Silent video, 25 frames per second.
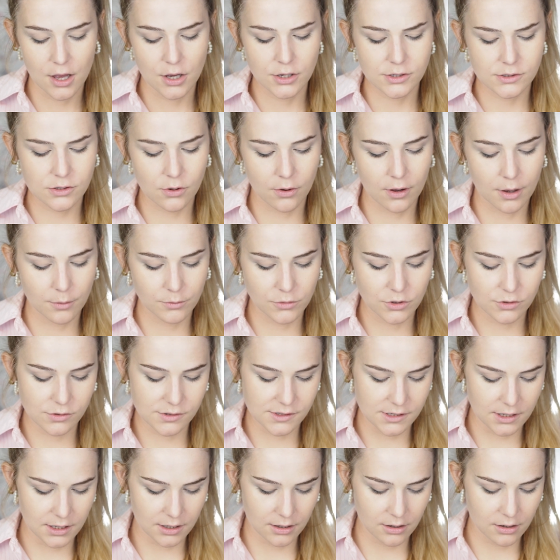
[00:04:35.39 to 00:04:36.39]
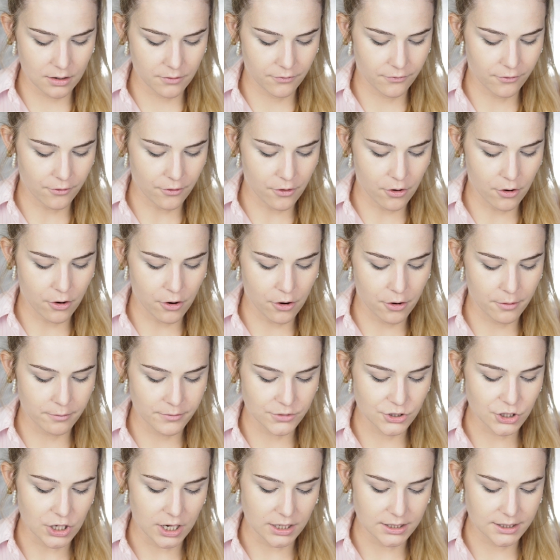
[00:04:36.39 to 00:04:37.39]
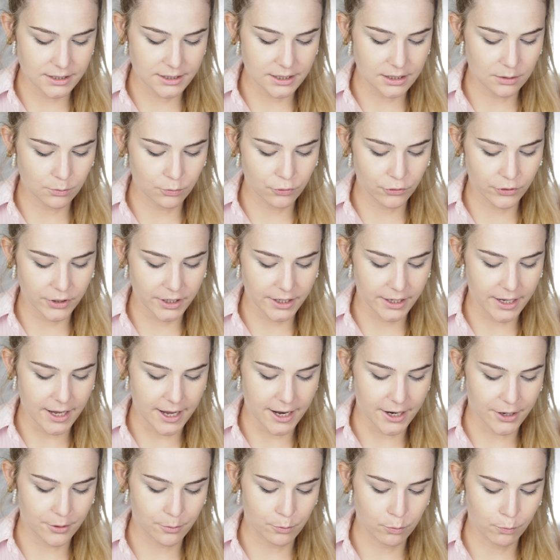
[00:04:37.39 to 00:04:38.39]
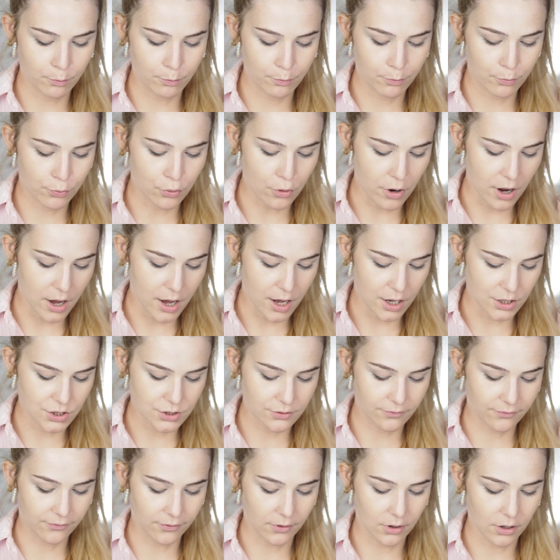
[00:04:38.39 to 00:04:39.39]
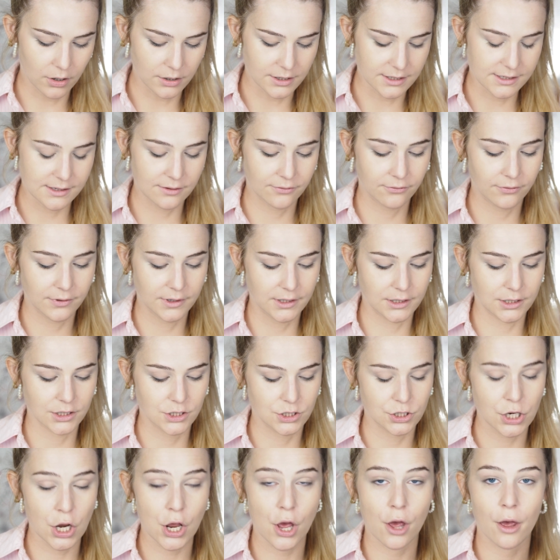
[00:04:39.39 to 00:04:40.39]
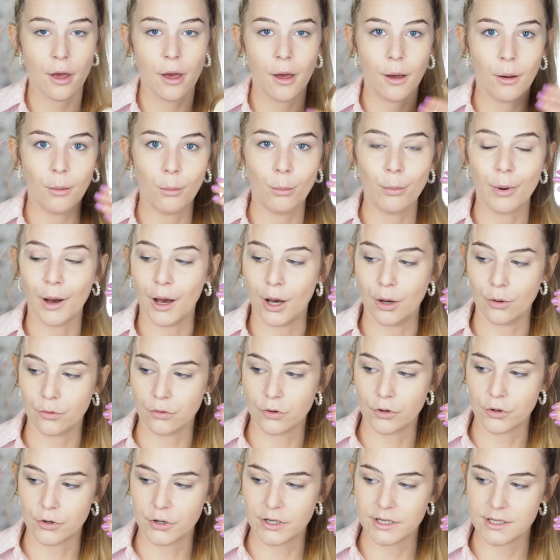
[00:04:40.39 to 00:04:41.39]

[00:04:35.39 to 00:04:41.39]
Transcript: So I'm using from Charlotte Tilbury Airbrush Flawless Finish powder.